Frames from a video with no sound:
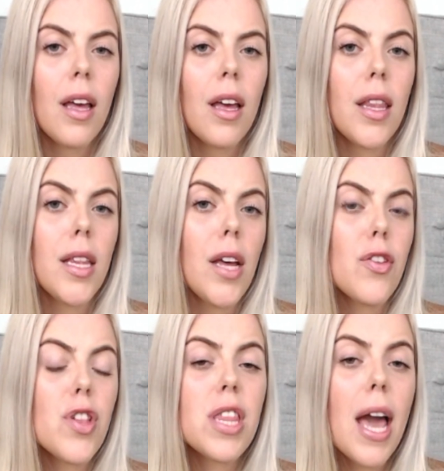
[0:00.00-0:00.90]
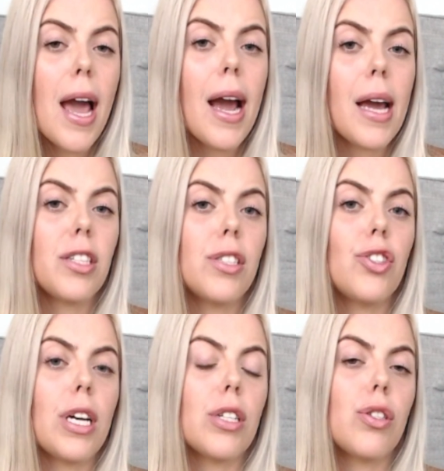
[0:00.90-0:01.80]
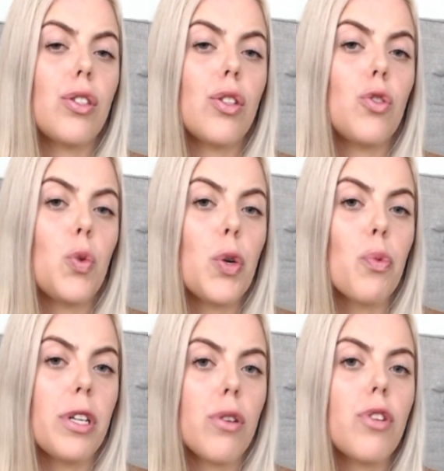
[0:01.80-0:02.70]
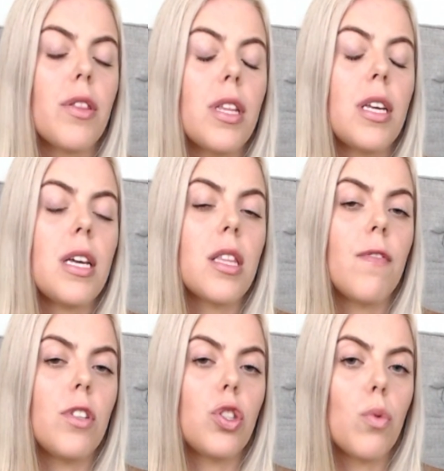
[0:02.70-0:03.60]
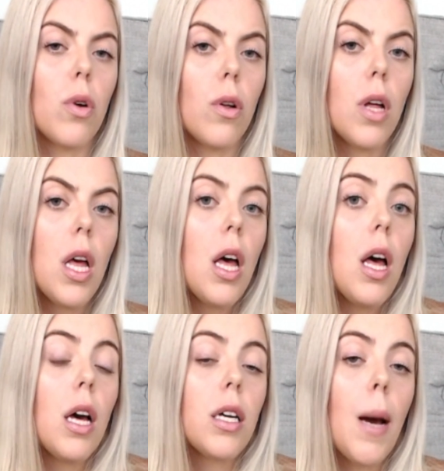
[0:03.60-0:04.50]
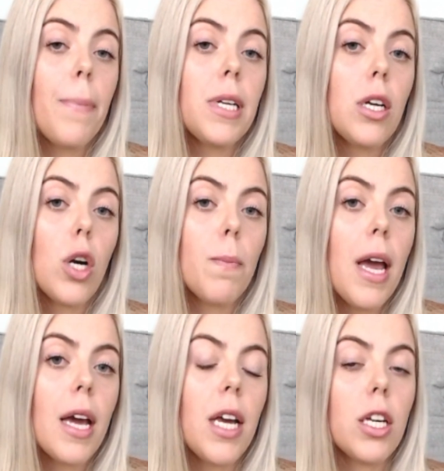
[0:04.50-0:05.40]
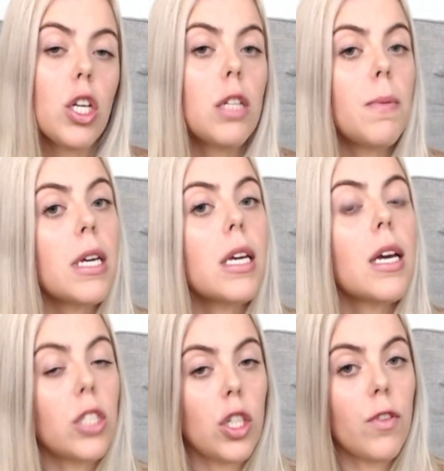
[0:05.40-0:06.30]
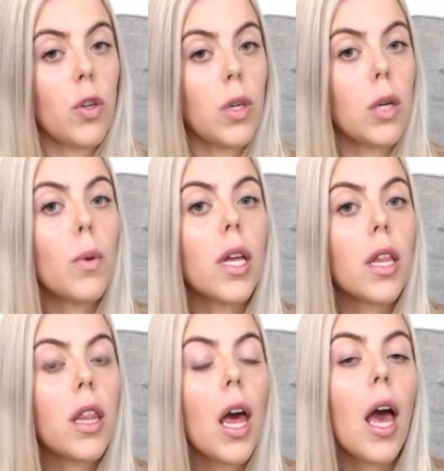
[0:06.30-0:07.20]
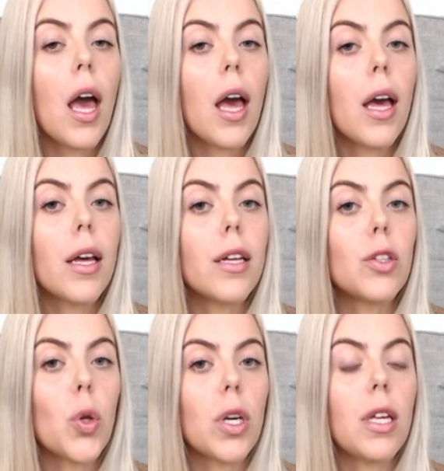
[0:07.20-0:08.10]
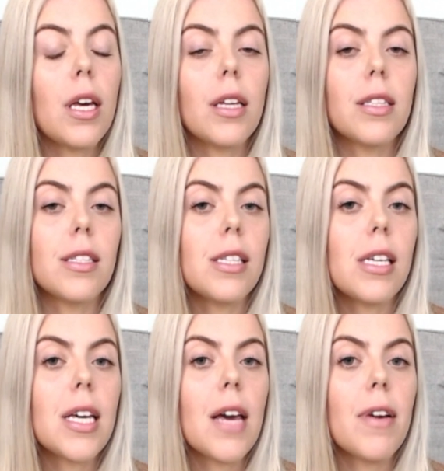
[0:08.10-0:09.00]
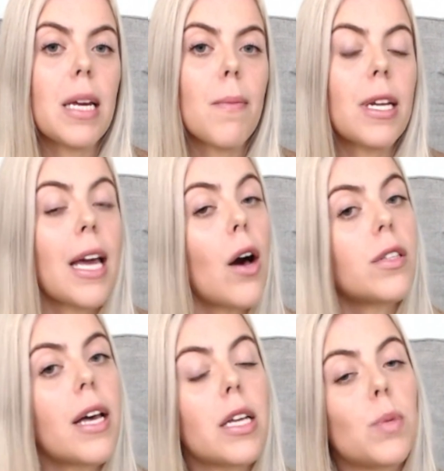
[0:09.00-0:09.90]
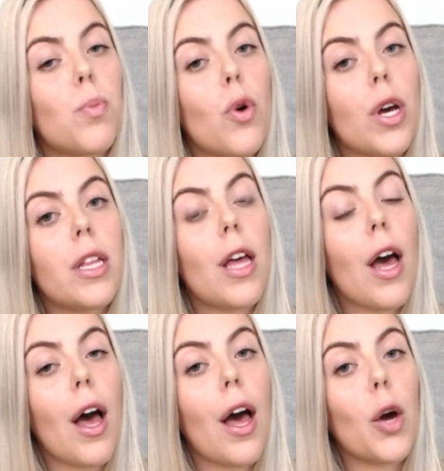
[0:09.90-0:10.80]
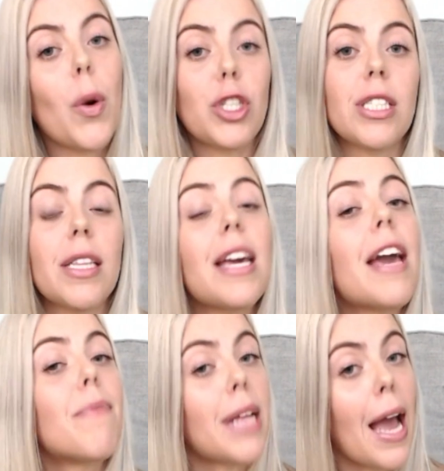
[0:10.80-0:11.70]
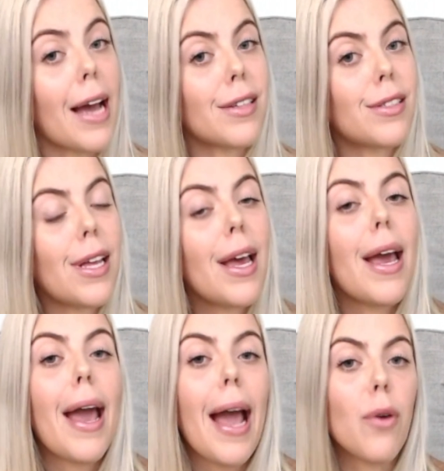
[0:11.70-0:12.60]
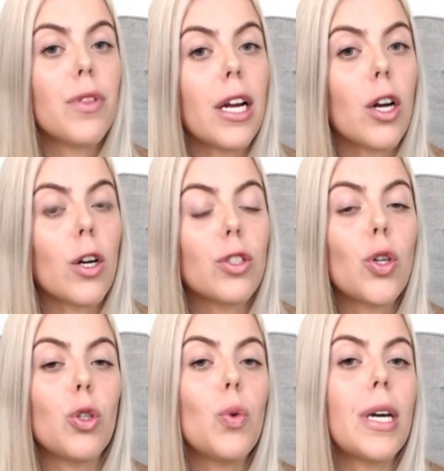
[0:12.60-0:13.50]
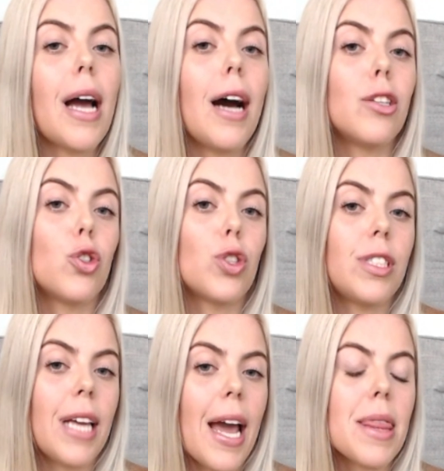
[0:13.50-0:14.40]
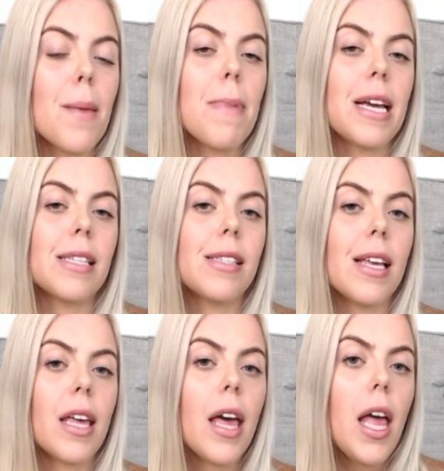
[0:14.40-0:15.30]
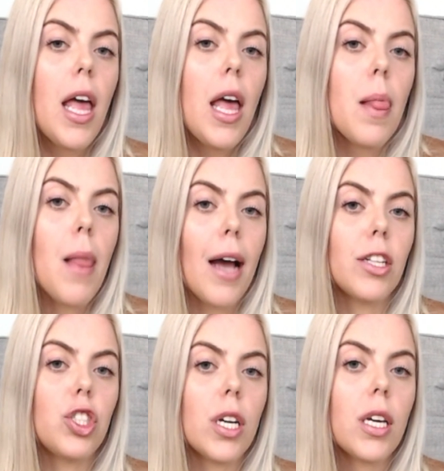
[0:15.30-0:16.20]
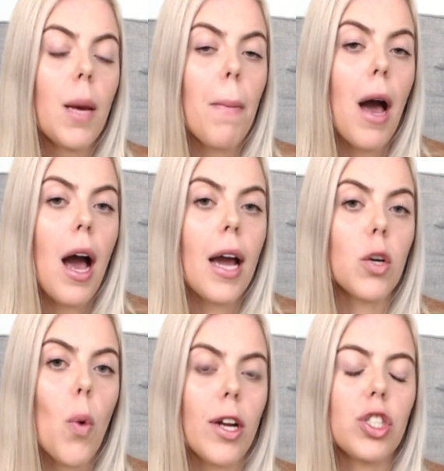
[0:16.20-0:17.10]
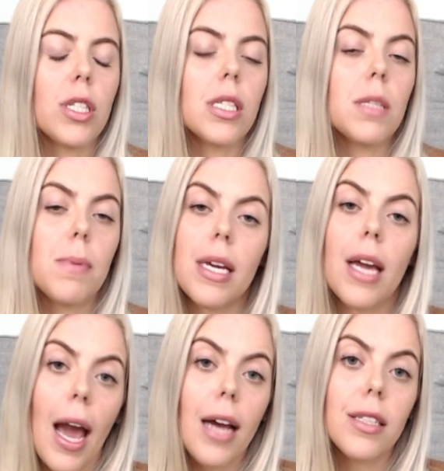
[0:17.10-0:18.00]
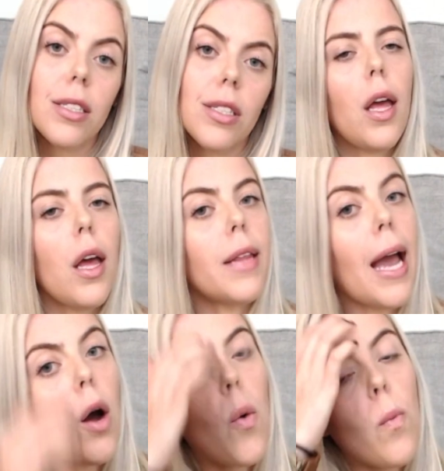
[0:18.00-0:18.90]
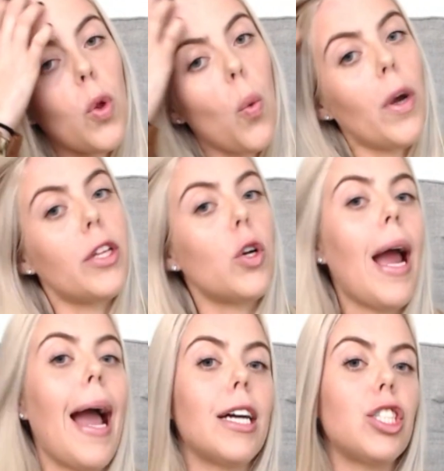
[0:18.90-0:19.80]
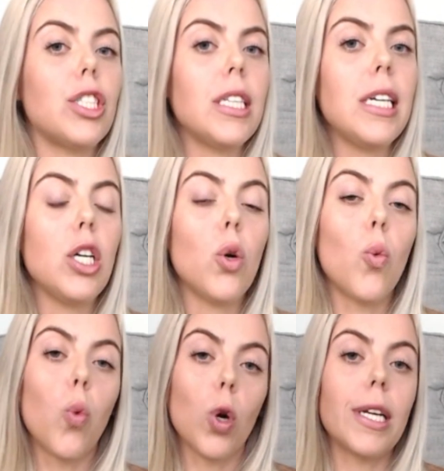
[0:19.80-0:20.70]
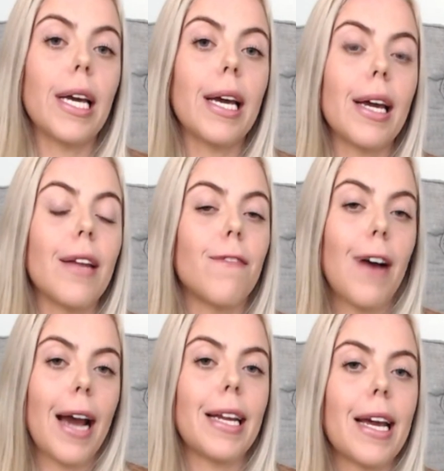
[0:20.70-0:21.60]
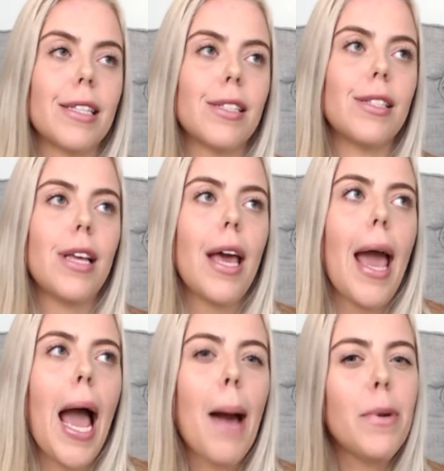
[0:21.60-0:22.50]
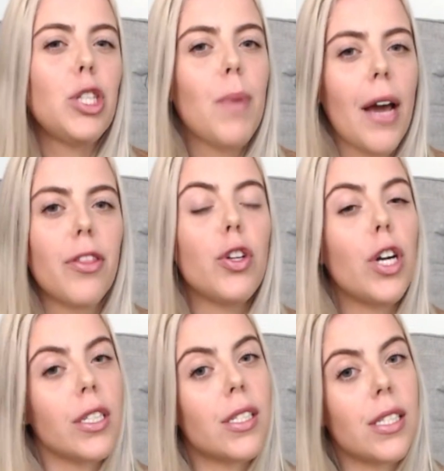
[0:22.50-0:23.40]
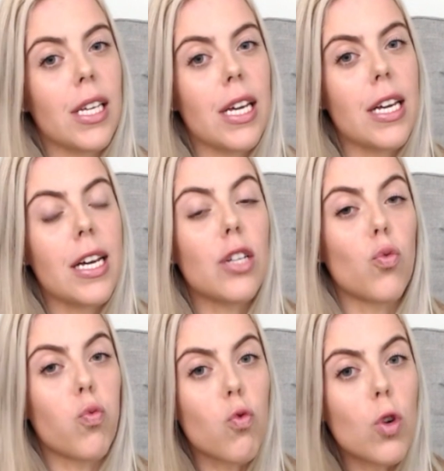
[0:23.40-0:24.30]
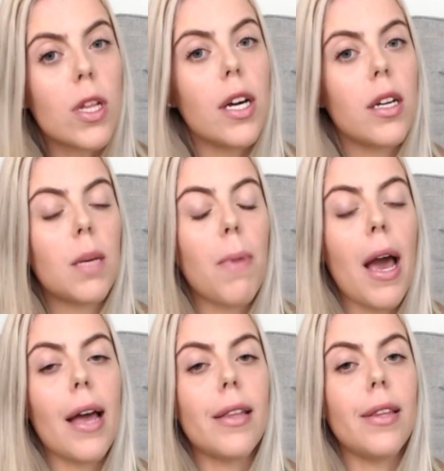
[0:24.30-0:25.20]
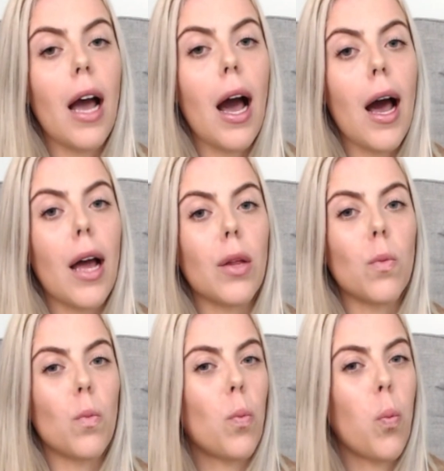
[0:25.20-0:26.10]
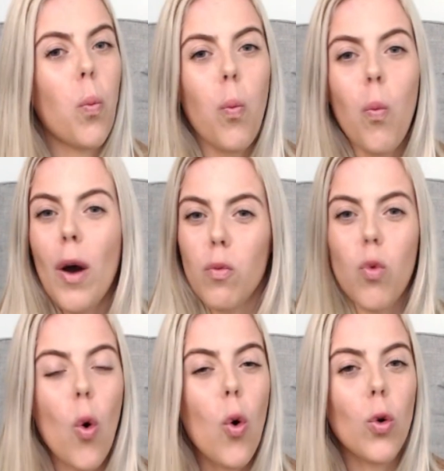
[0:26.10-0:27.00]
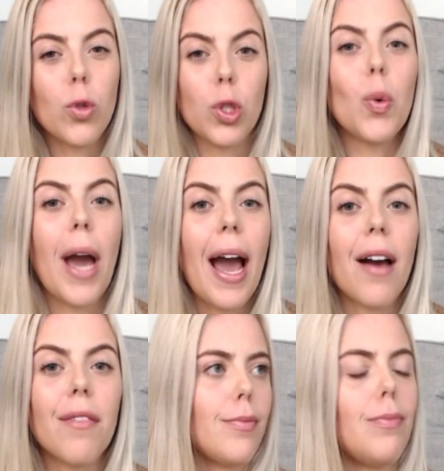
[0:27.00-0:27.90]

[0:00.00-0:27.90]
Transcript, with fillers: And then, other than that, I suggest doing research on the individual company or bank that you'd be interviewing with and looking to see if anybody else has put uh, questions that they have been asked out there so you can understand the basic logic behind questions being asked. Now, when you're actually working in finance, how much math you're going to see is really going to depend on what role you have.